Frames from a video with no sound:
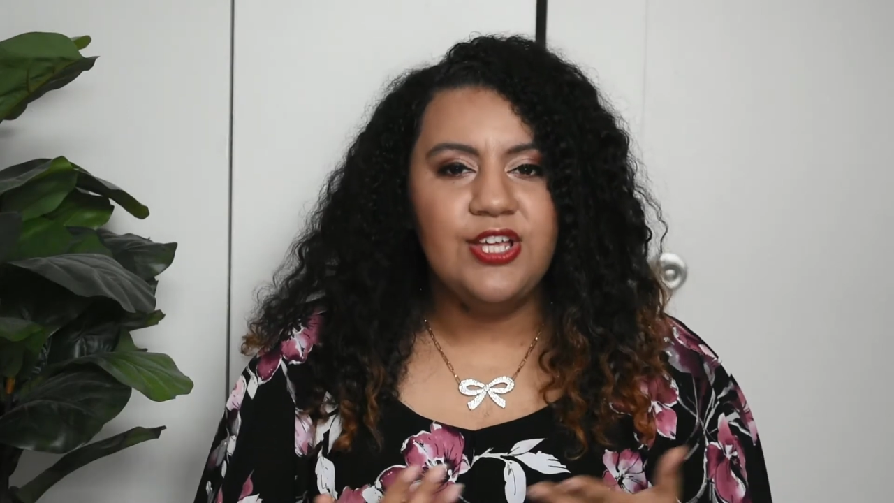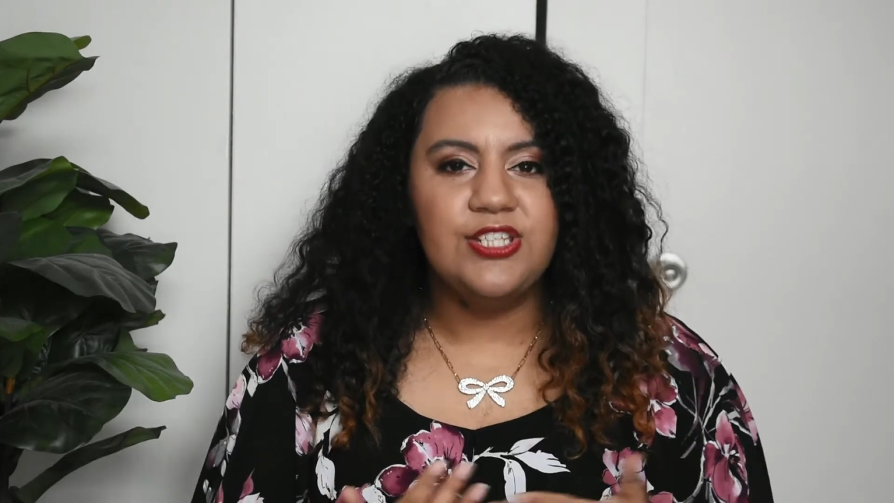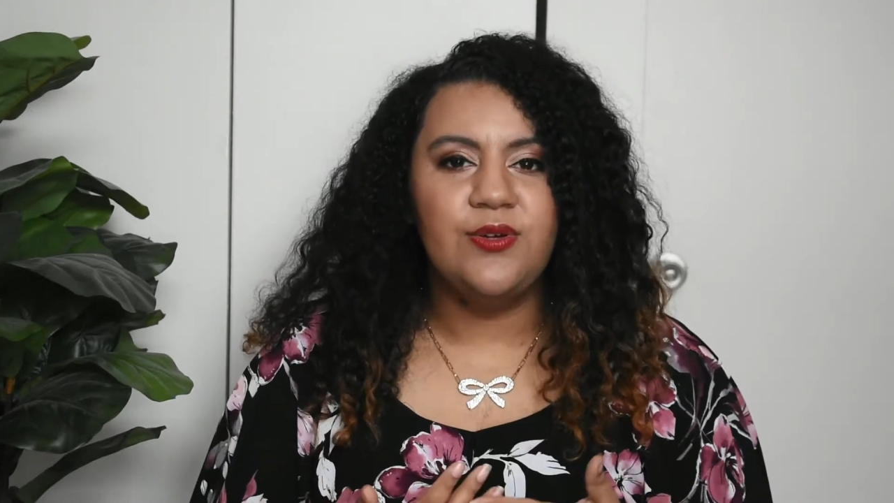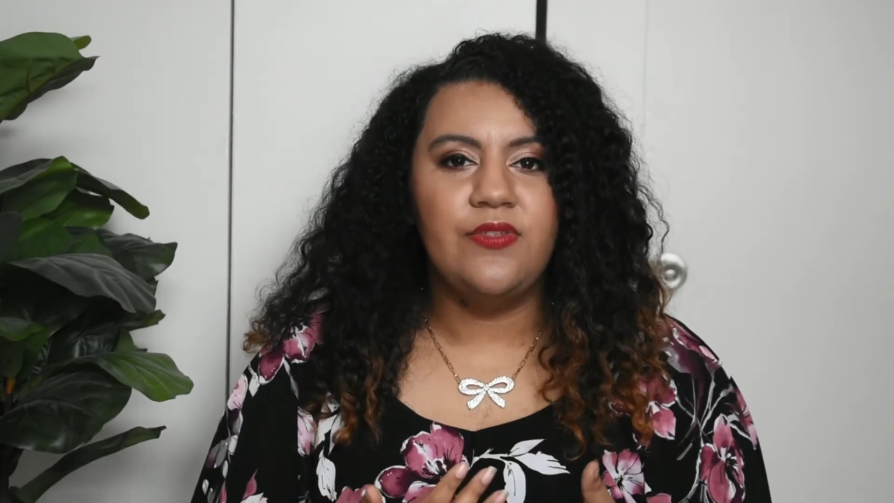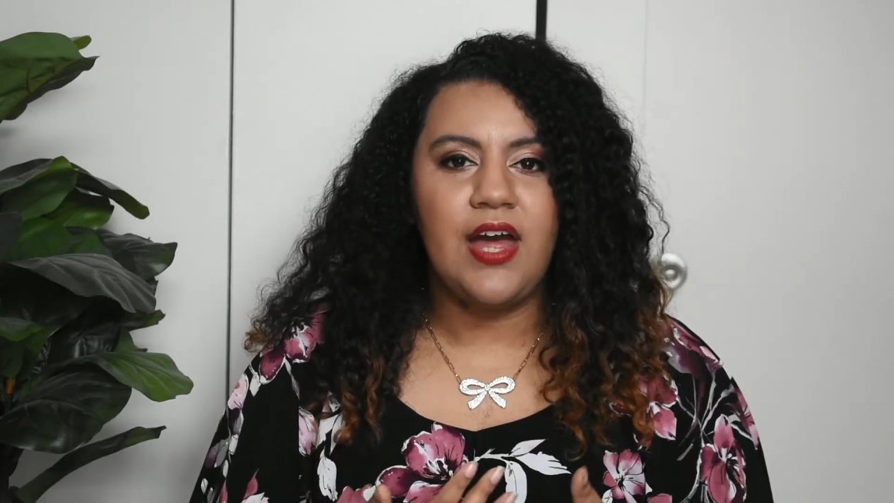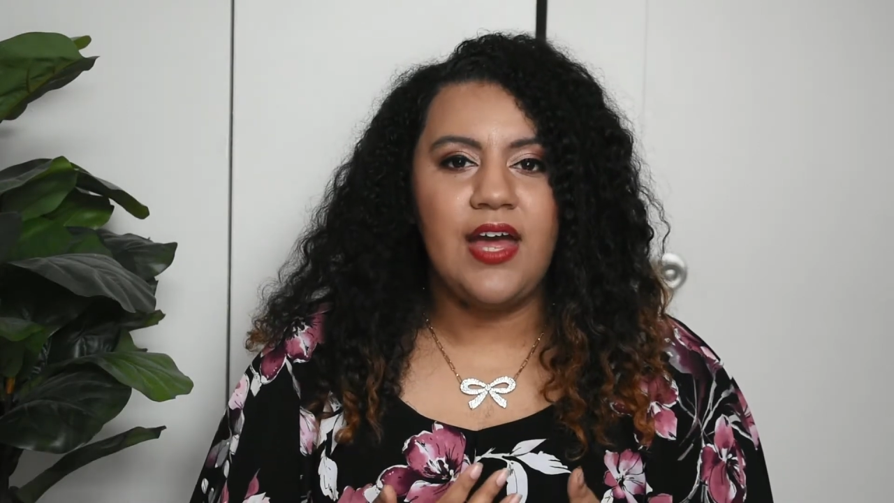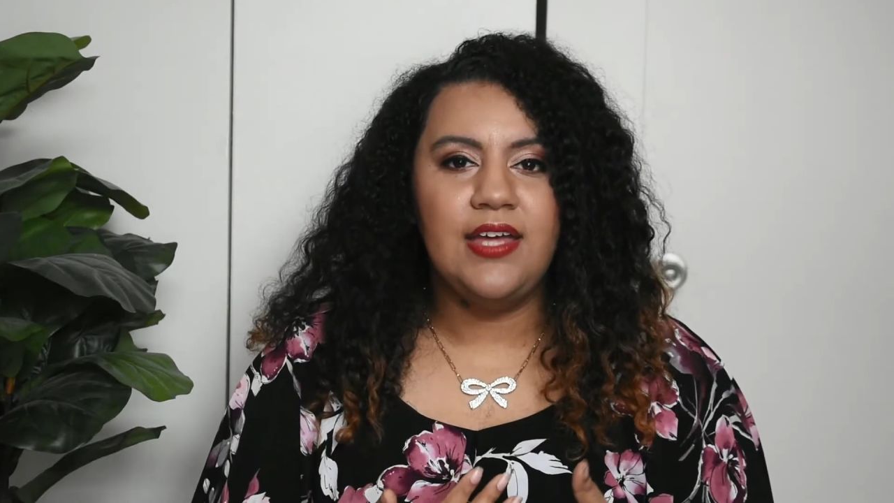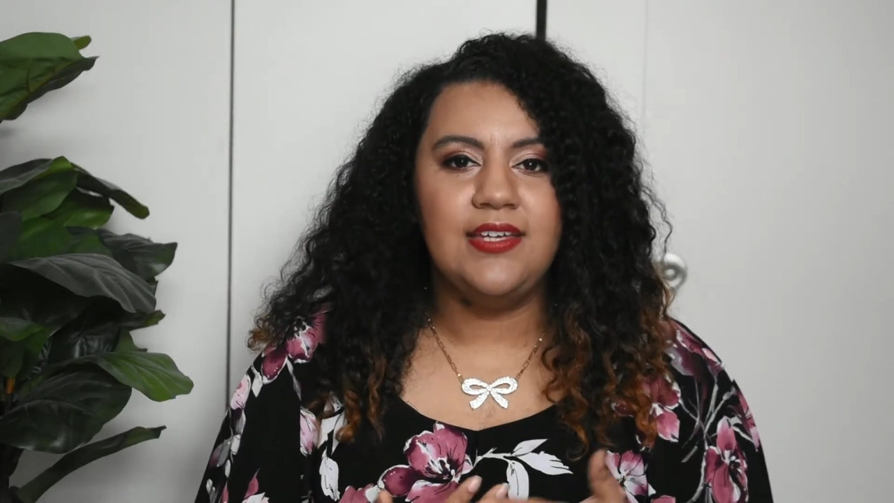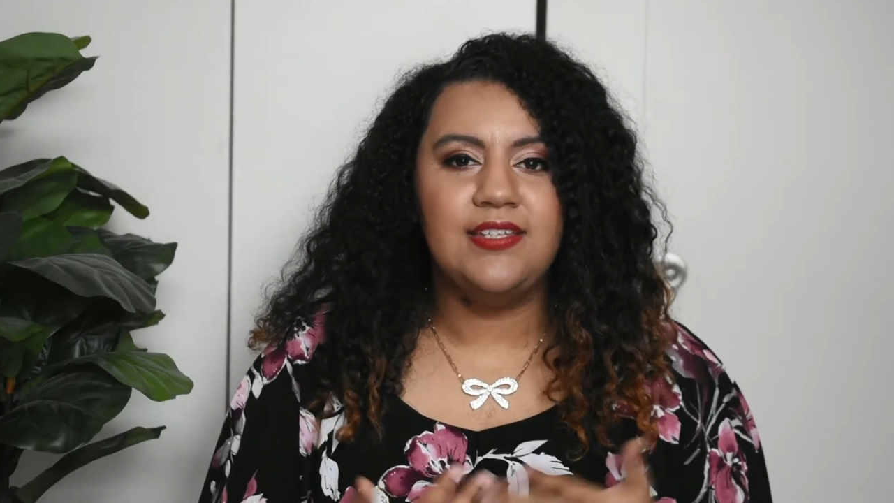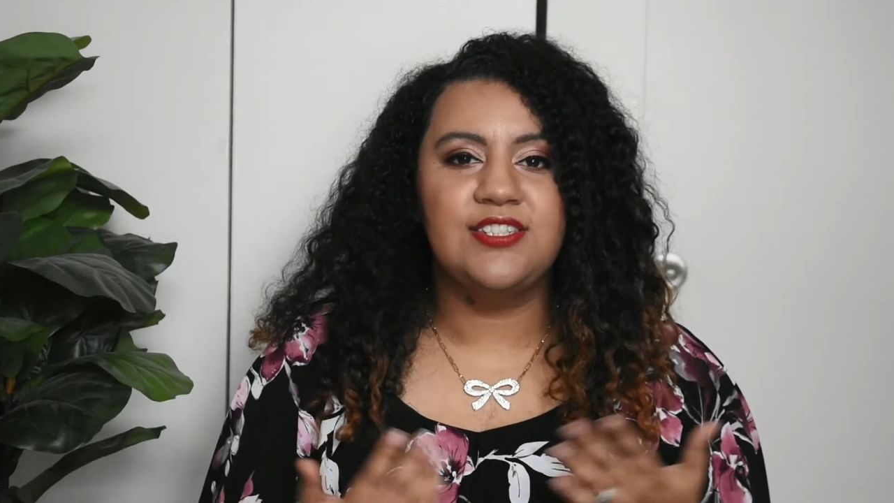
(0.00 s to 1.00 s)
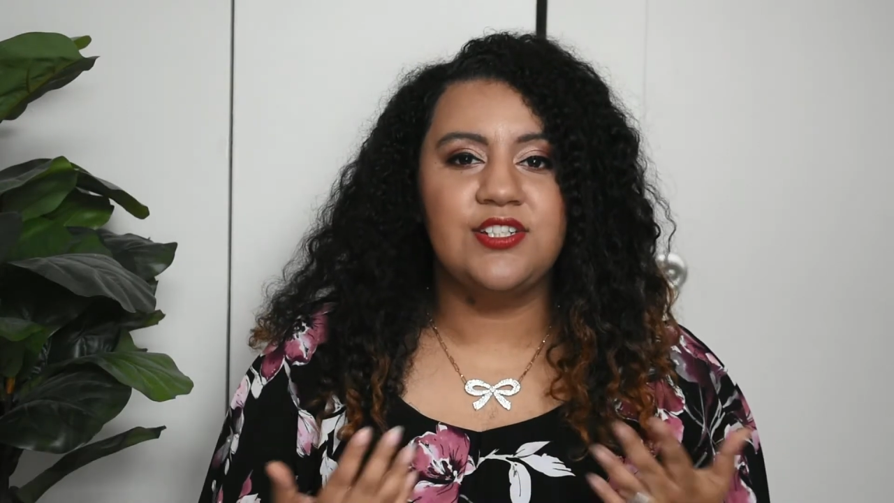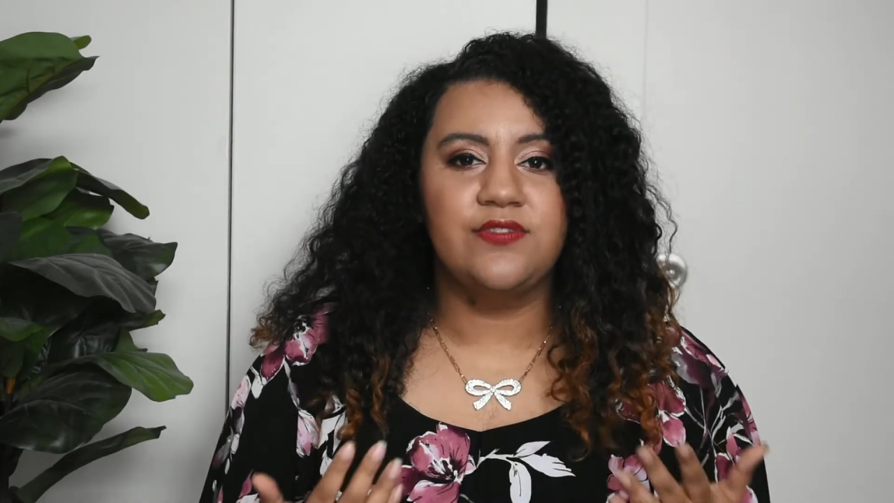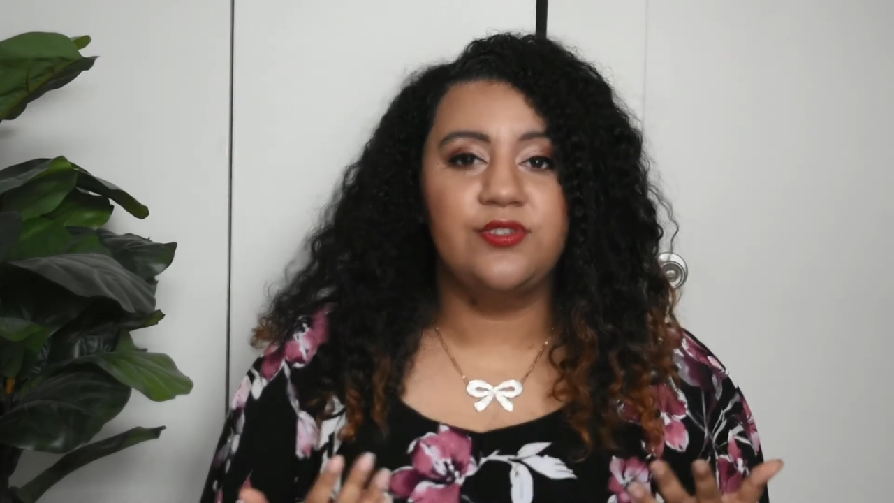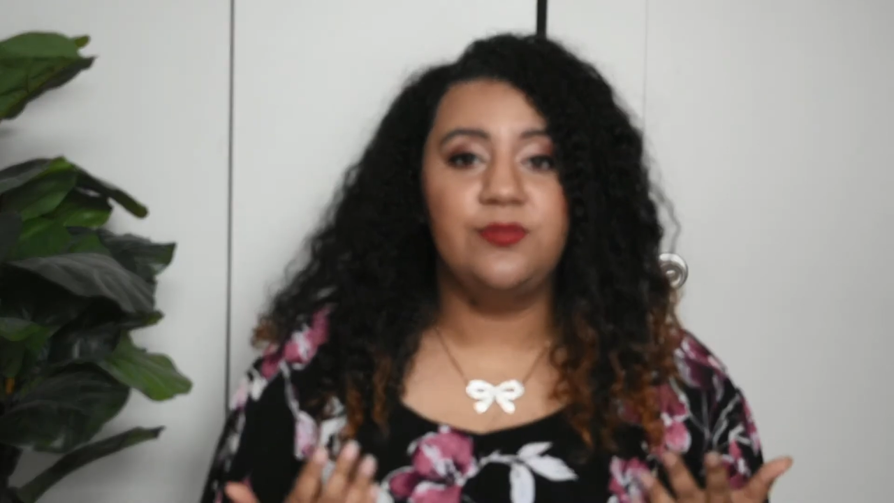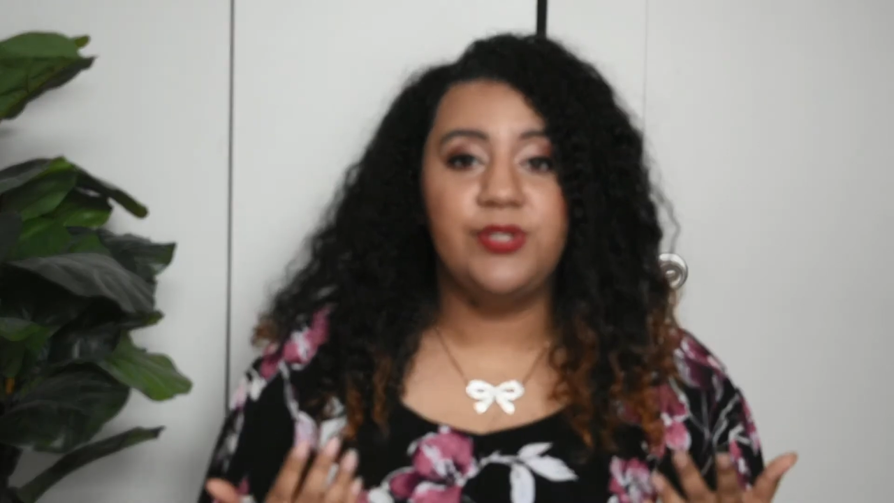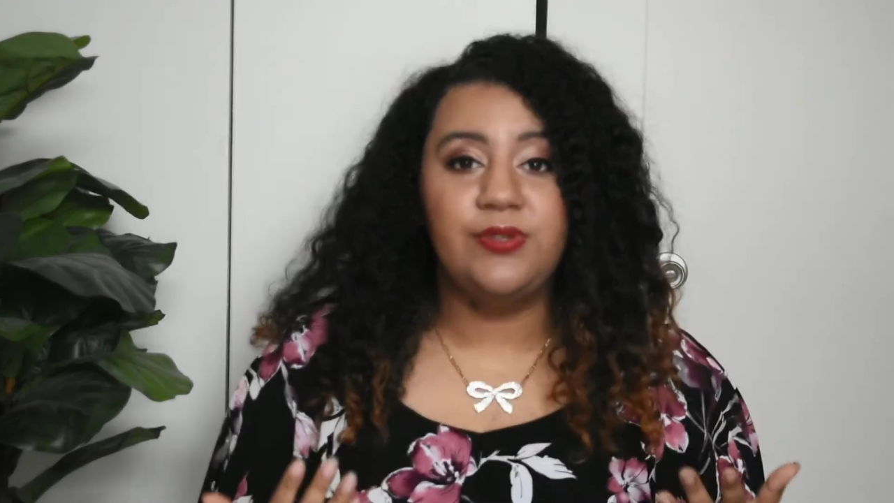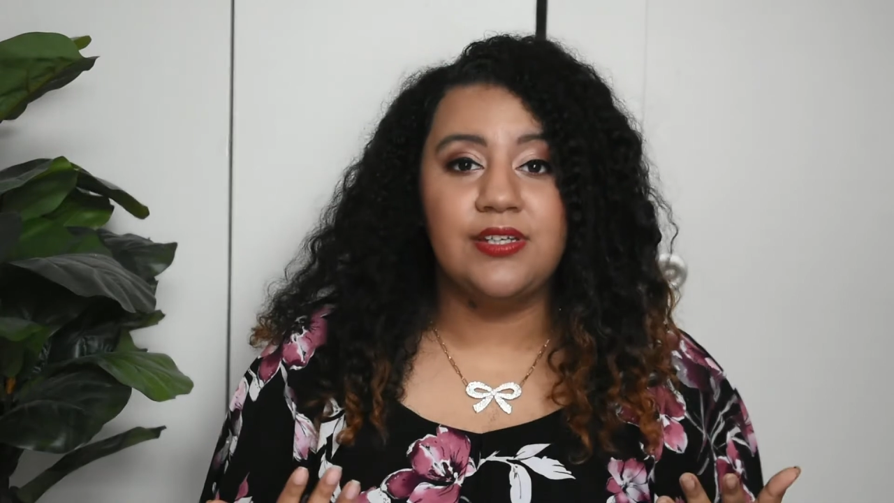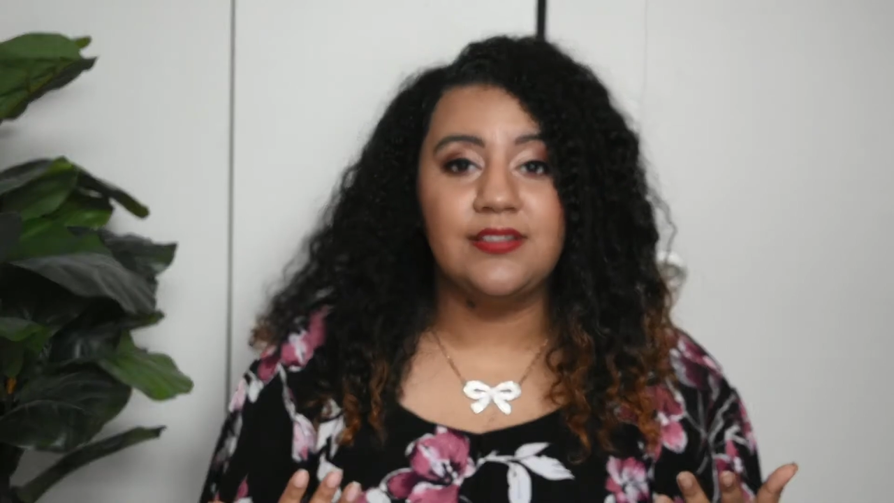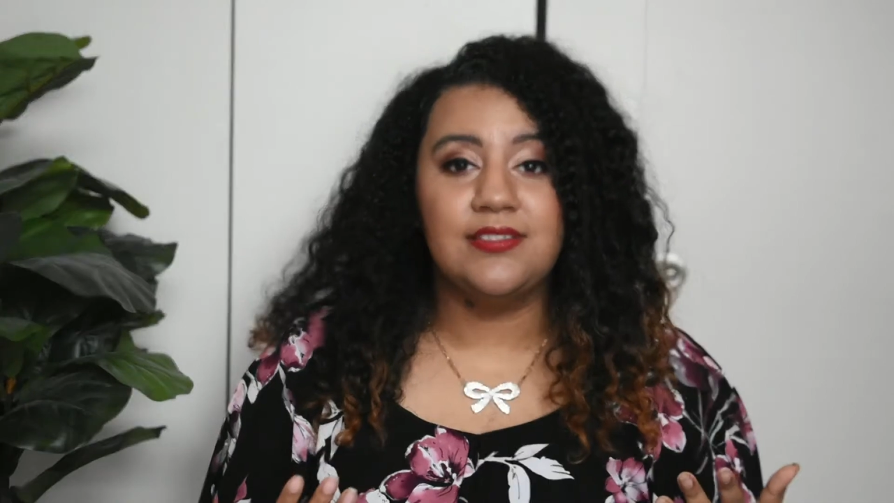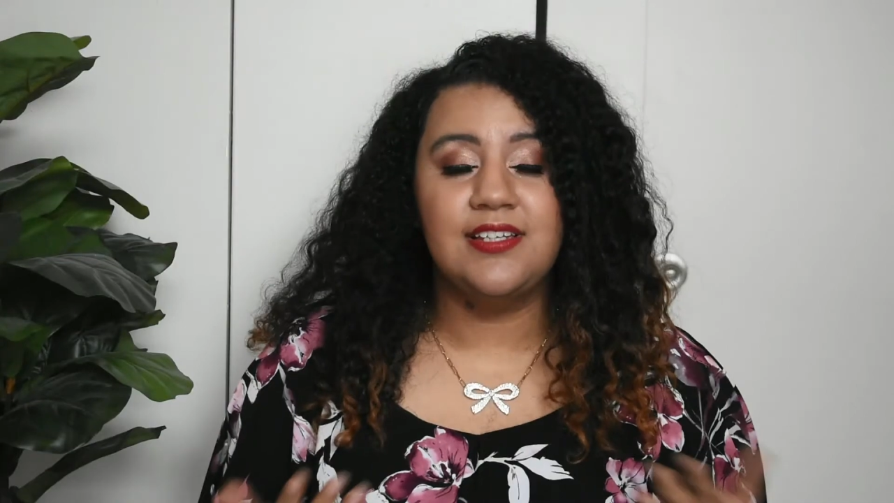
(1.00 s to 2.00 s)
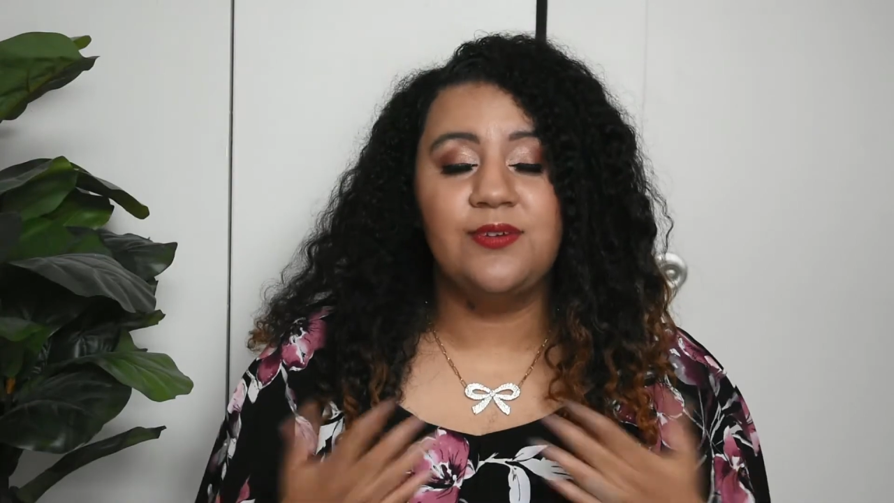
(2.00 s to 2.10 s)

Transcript: So that is cervical mucus,